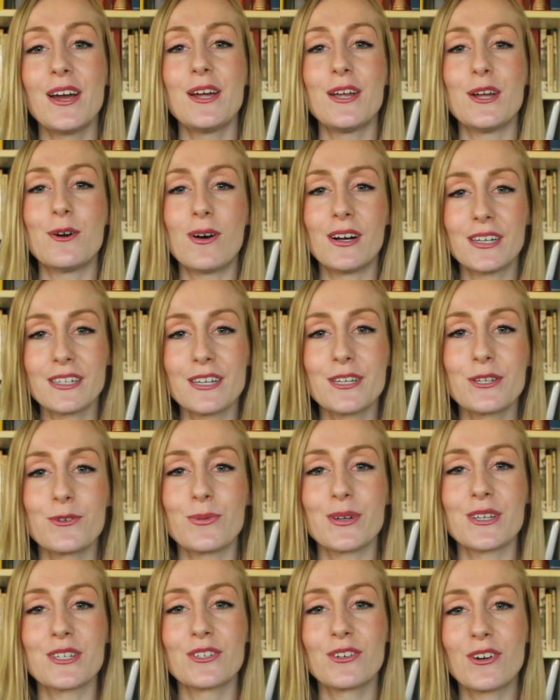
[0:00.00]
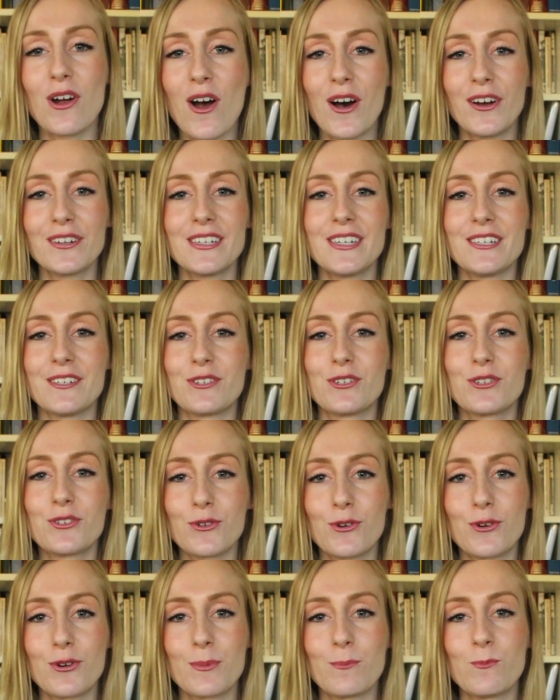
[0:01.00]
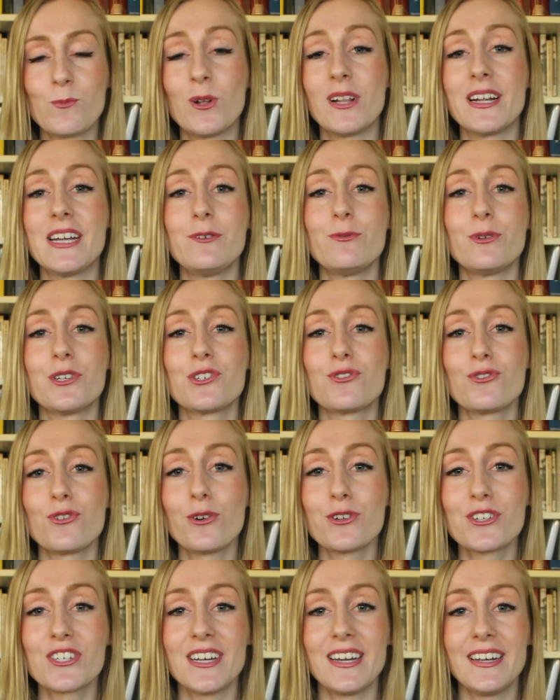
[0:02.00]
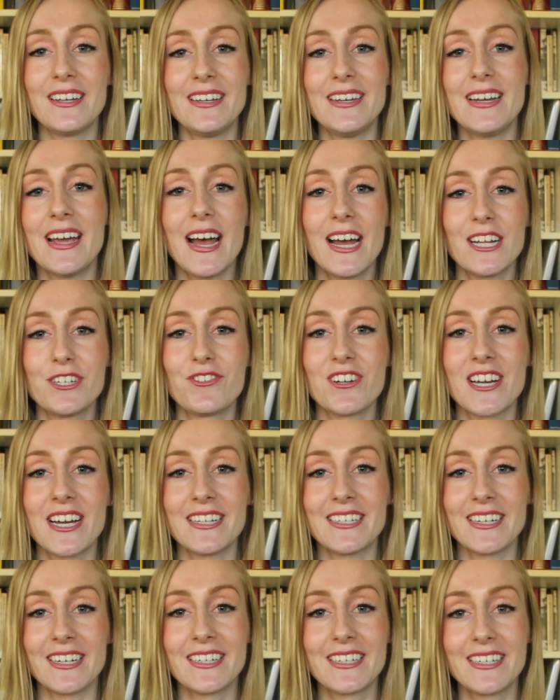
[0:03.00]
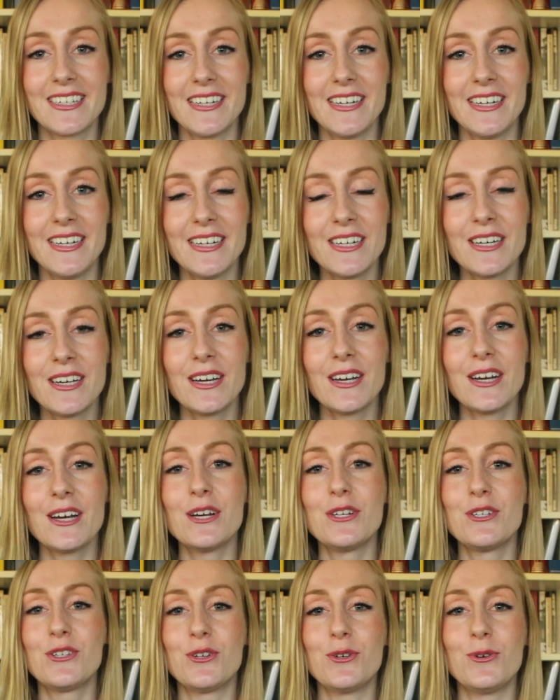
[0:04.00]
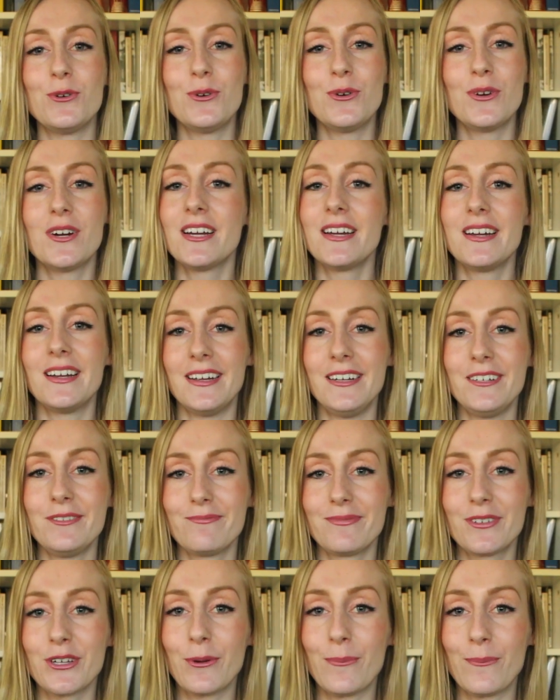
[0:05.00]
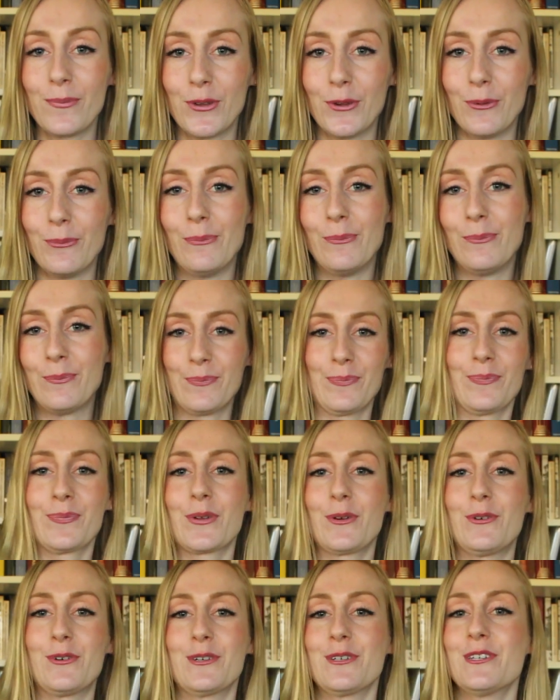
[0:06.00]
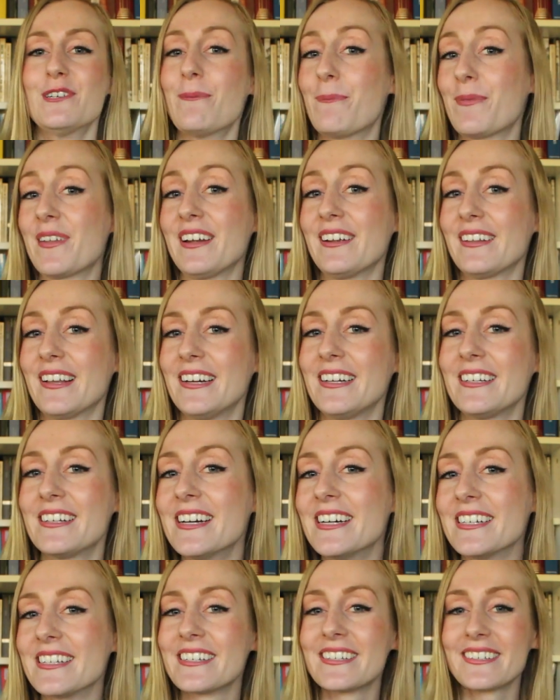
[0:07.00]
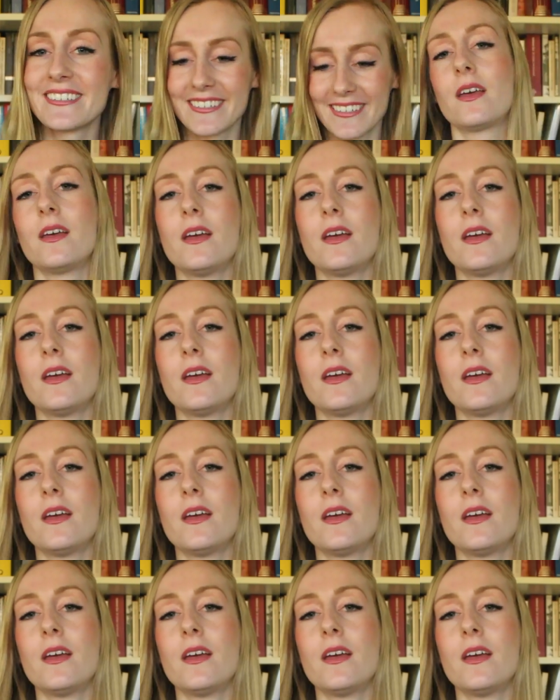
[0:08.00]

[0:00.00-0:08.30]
Johannes was caught in a storm while he was crossing the Adriatic Sea to Hindrumtum or something like that.